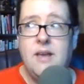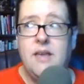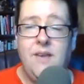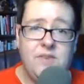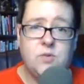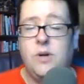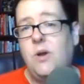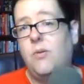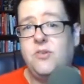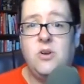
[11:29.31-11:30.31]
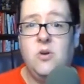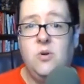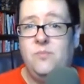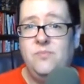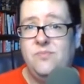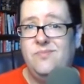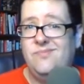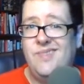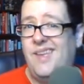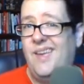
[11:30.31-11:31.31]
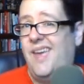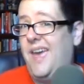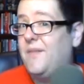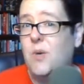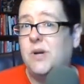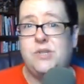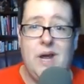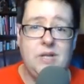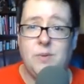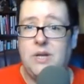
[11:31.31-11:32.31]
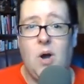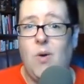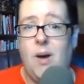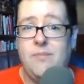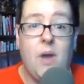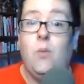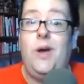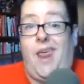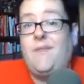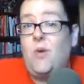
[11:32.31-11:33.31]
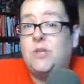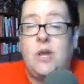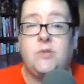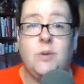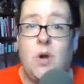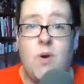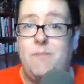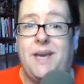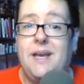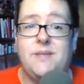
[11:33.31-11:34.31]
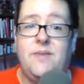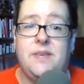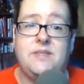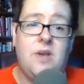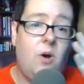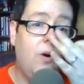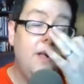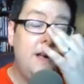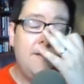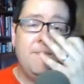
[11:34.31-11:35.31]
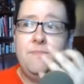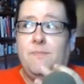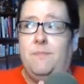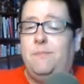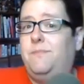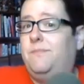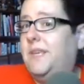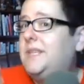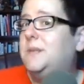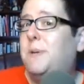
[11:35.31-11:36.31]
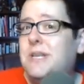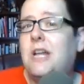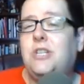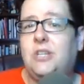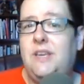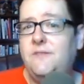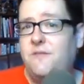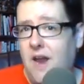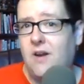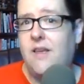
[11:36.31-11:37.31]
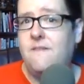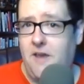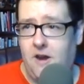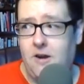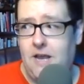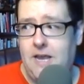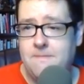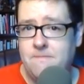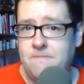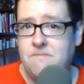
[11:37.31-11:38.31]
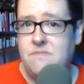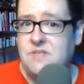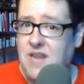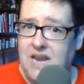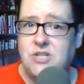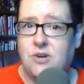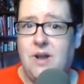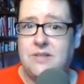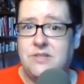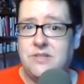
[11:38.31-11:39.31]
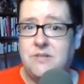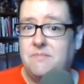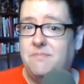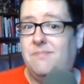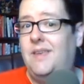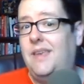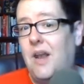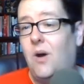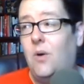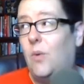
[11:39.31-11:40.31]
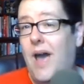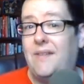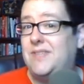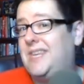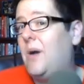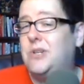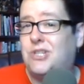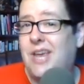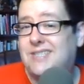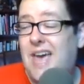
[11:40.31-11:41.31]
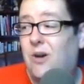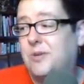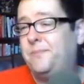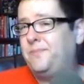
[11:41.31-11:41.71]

If this were to go through, everyone's rates would go up. They would. Everyone's rates would go up because of this. So this is potentially very, very dangerous. You know, we'll have to see how it shakes out.